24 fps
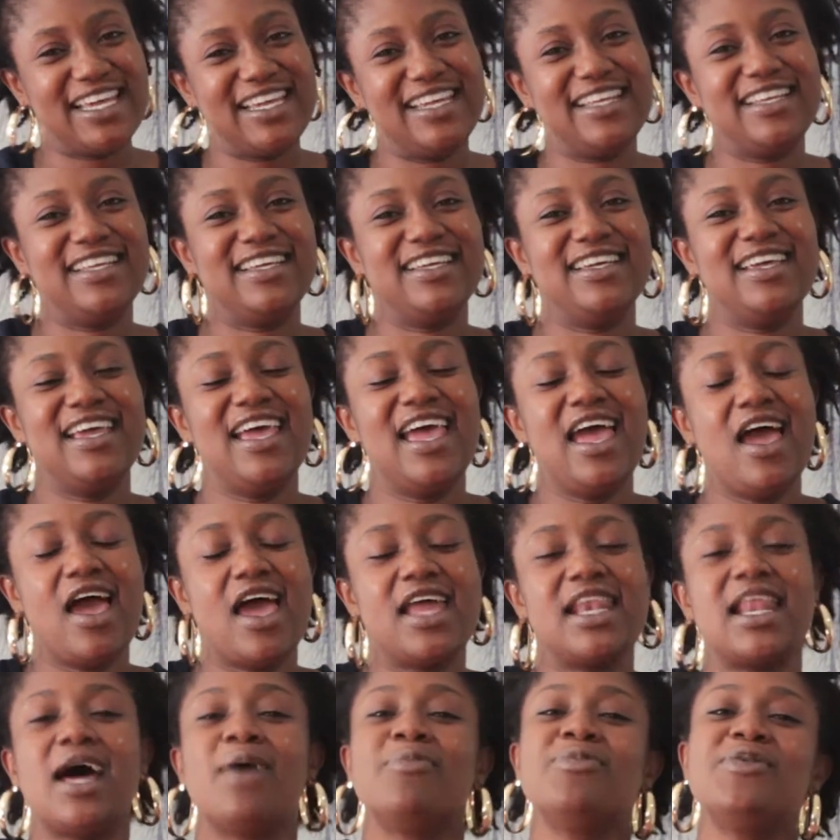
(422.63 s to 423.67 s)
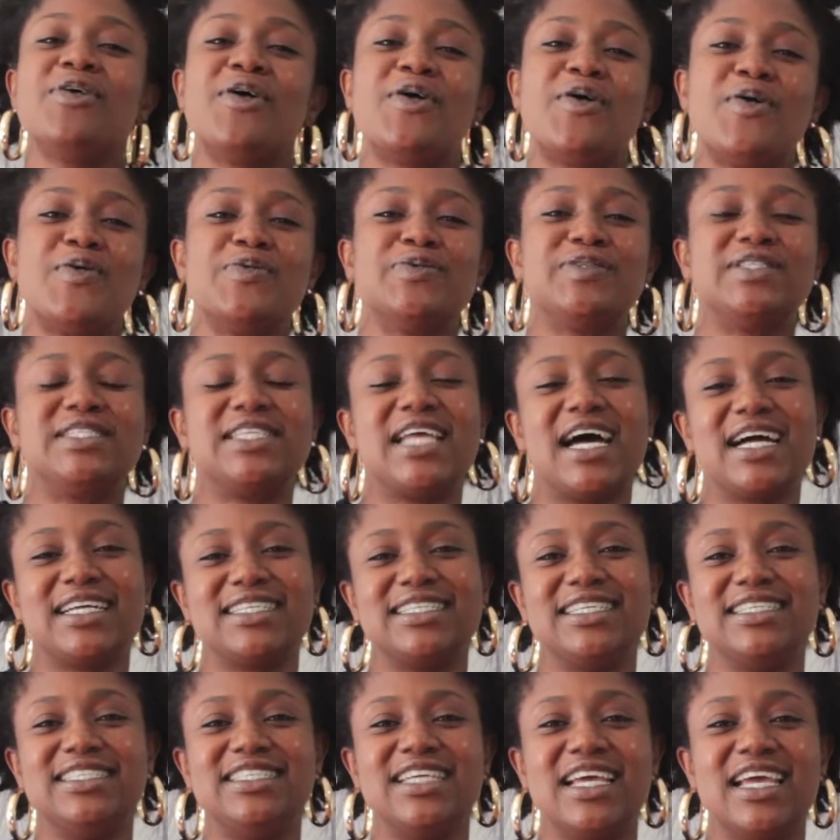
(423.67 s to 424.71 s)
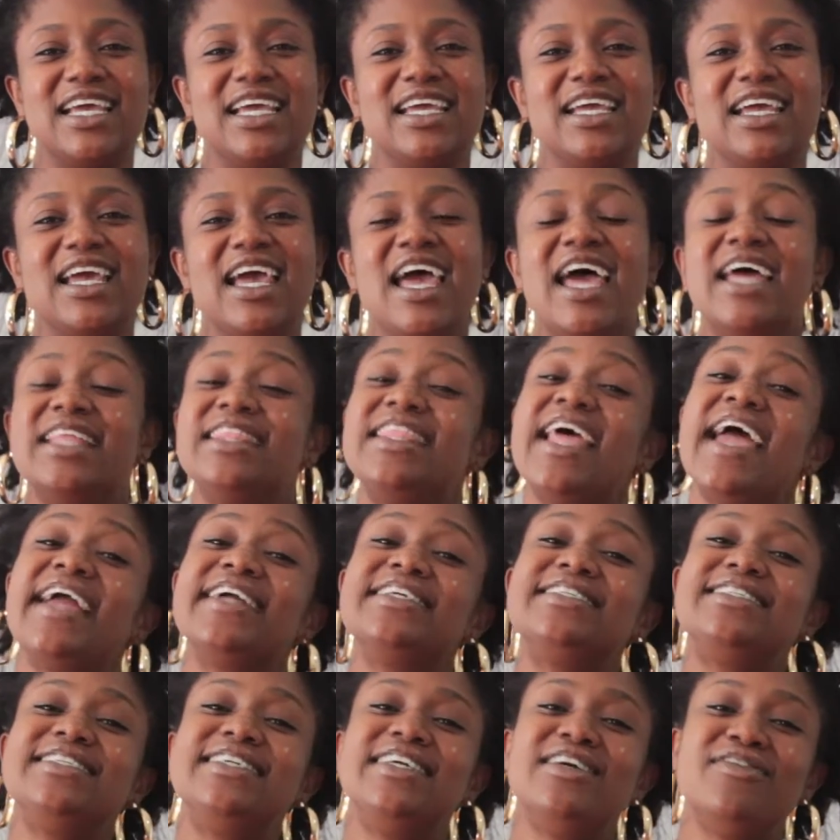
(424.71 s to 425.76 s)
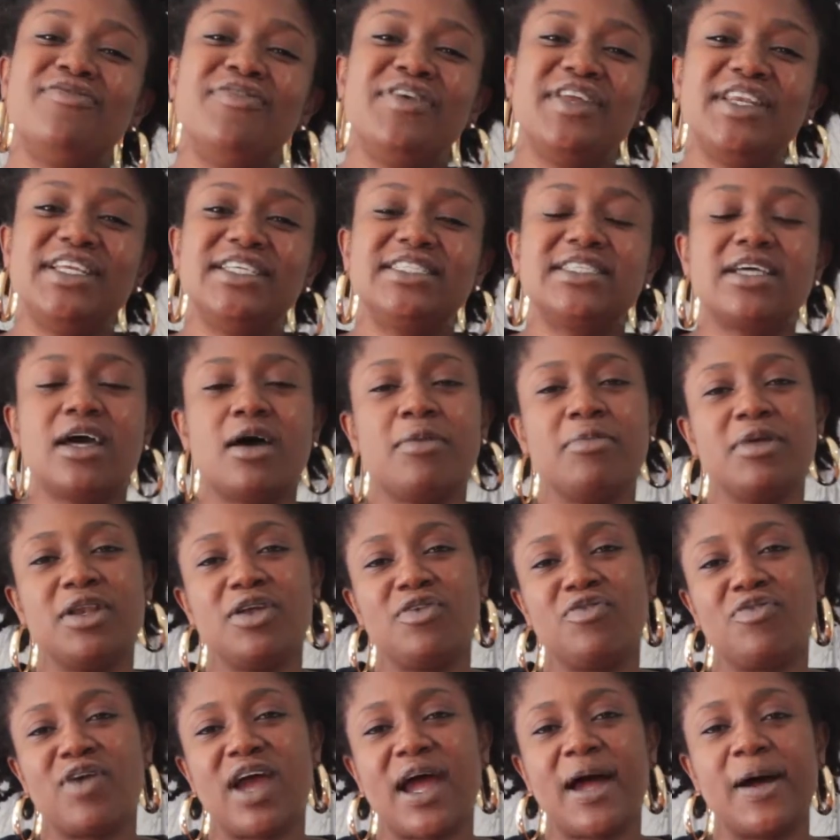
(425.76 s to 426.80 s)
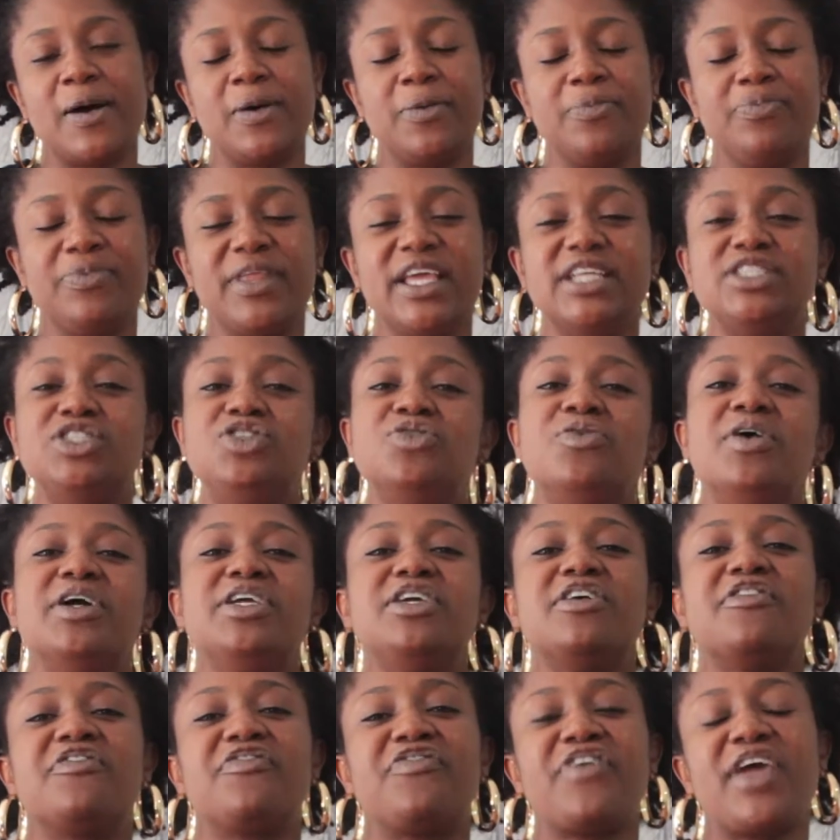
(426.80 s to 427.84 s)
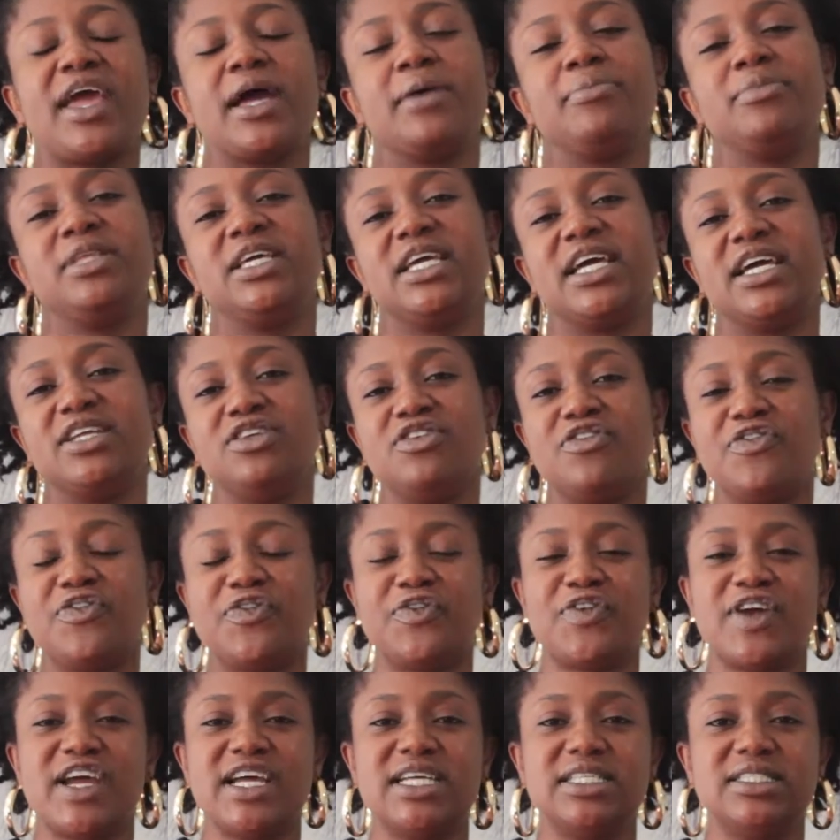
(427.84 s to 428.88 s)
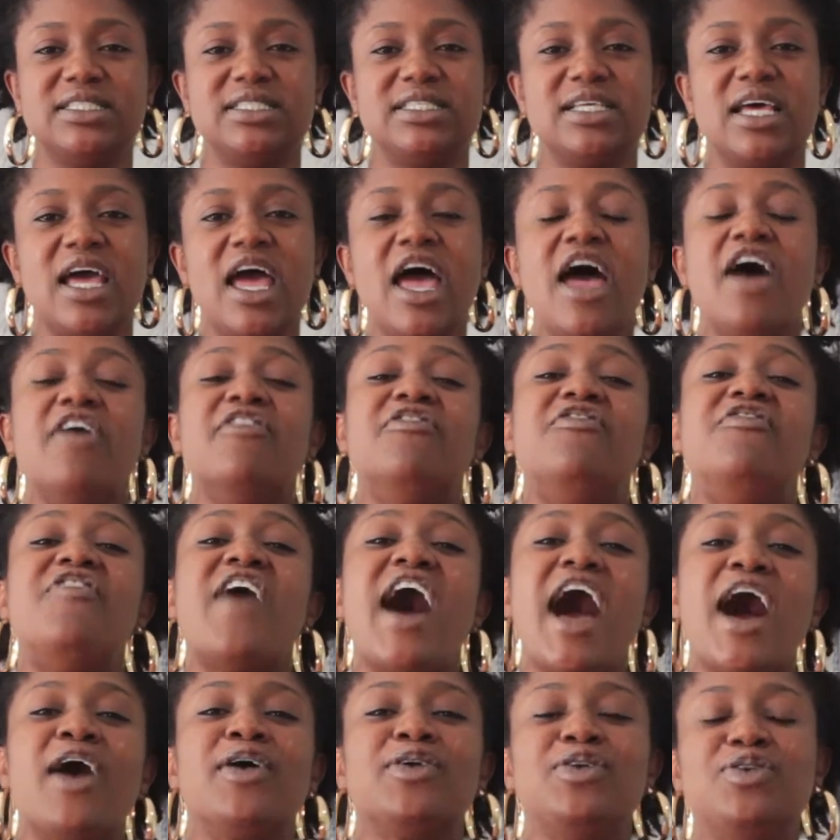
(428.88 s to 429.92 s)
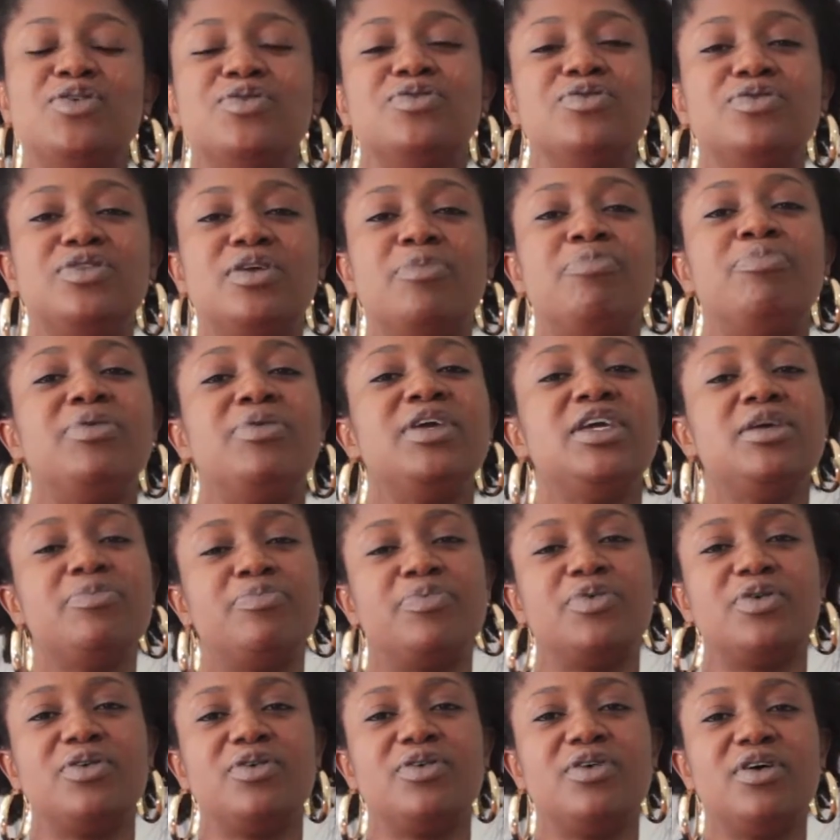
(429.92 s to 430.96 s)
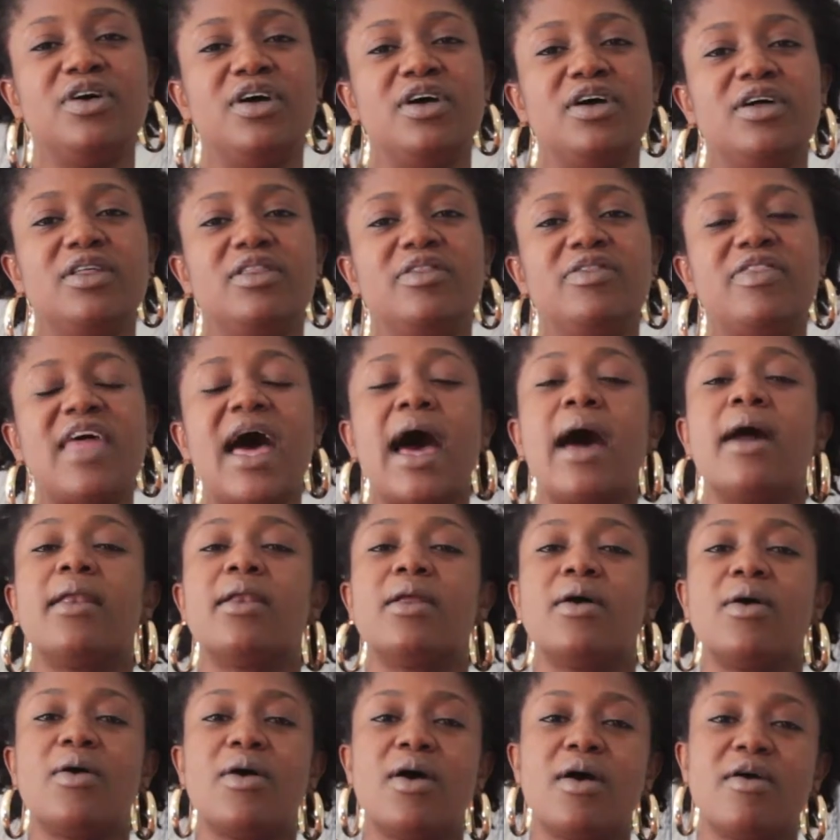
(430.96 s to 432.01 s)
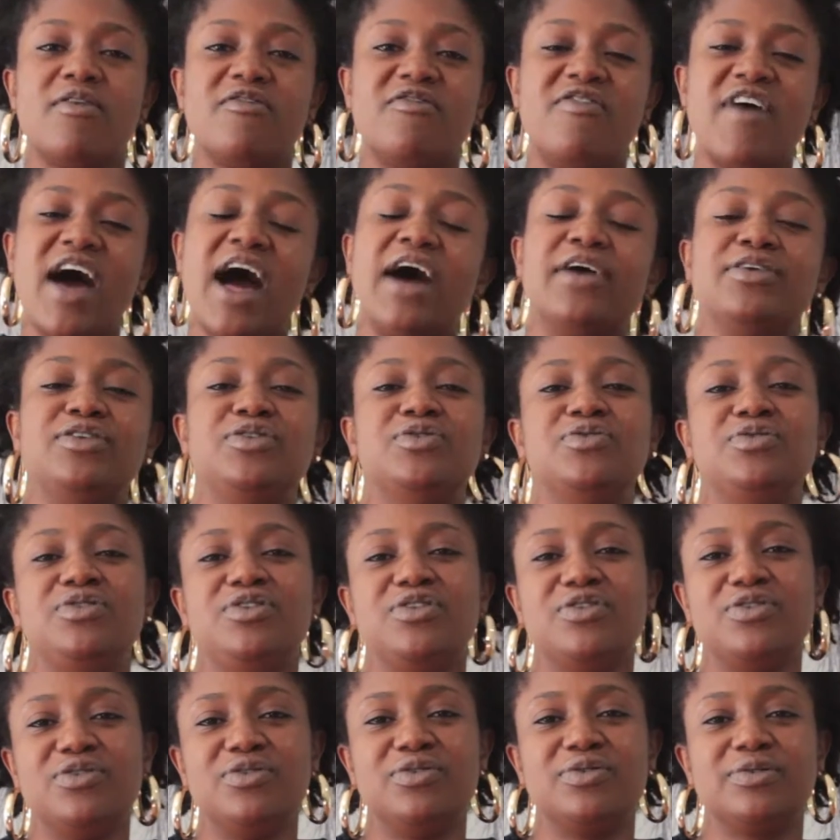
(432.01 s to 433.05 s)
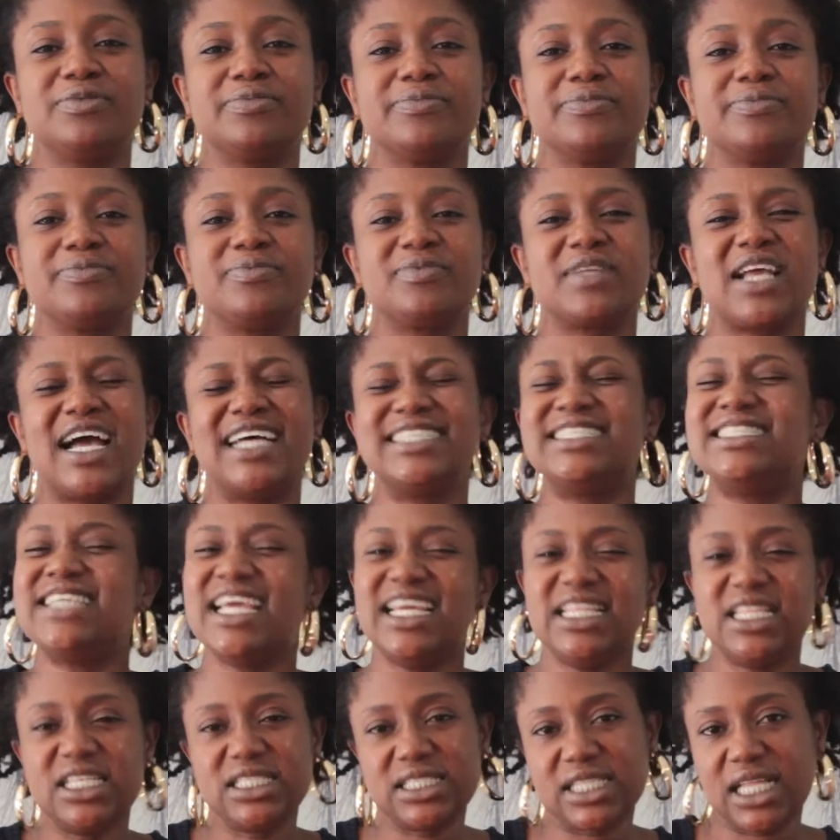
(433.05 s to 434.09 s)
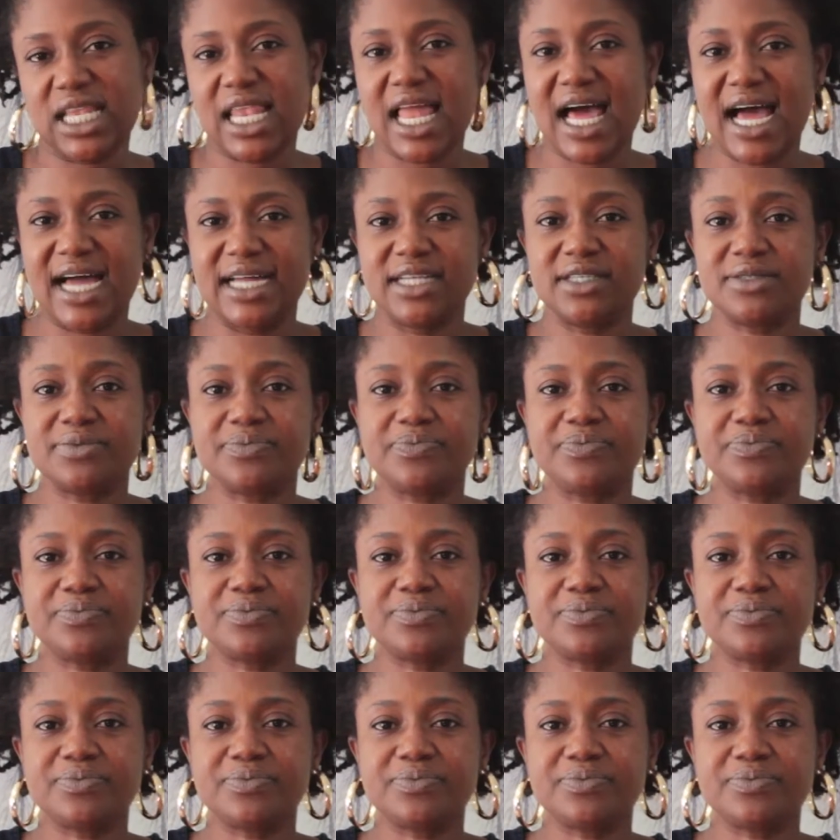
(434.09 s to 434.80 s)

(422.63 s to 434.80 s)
lady, and I'm your host, Dr. J. Thanksgiving is coming around. Enjoy your family and your friends. Value the people that value you. I say this a lot